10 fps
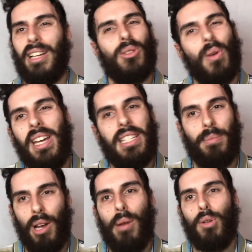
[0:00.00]
it's not easy,
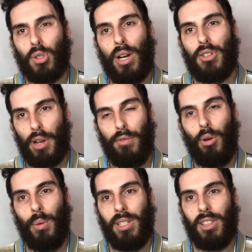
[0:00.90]
but it was quite
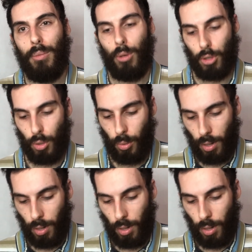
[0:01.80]
straightforward, the module.